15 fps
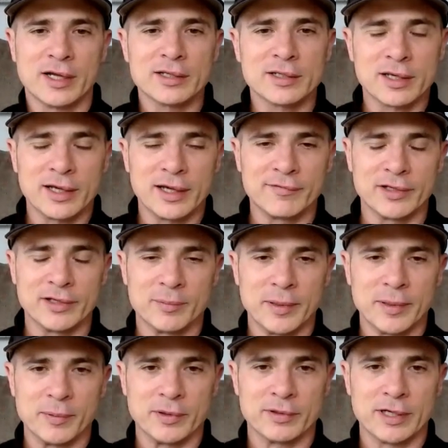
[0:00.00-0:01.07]
and not
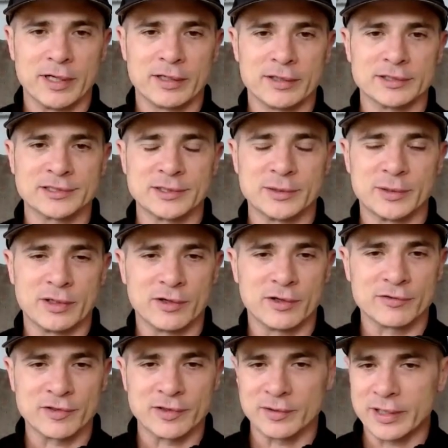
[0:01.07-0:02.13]
have other people around us
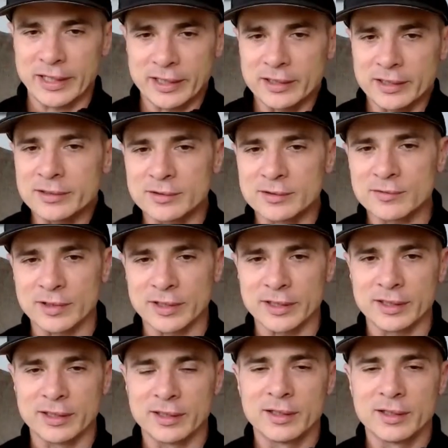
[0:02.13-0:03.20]
who are also in it,
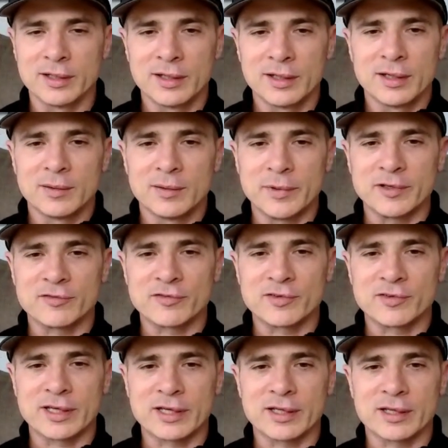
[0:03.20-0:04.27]
right?
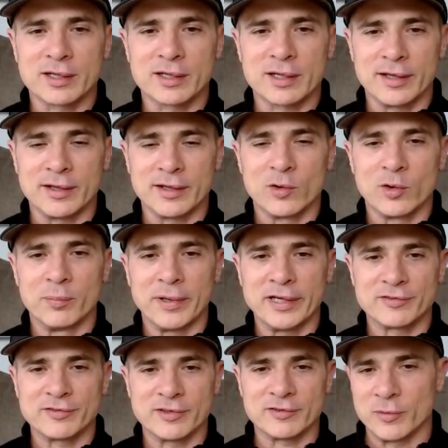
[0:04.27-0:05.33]
It's kind of the
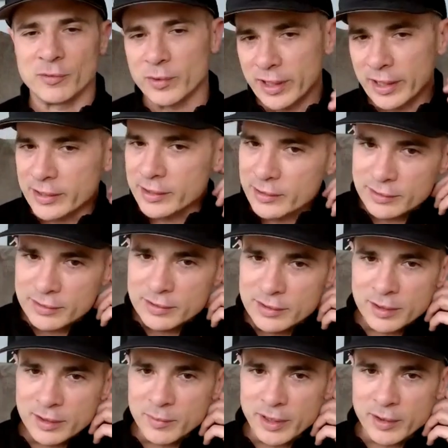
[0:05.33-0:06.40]
whole basis of what I
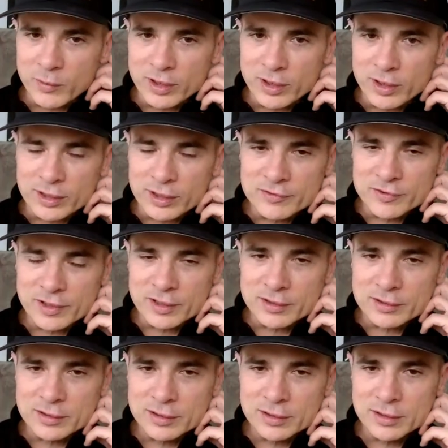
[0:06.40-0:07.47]
do in my work.
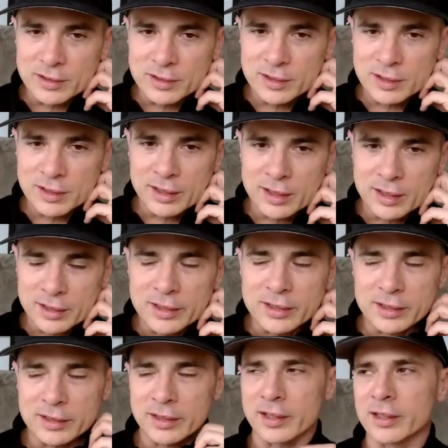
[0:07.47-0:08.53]
So
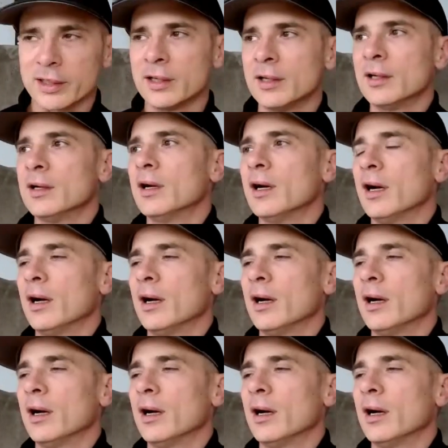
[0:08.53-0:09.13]
yeah.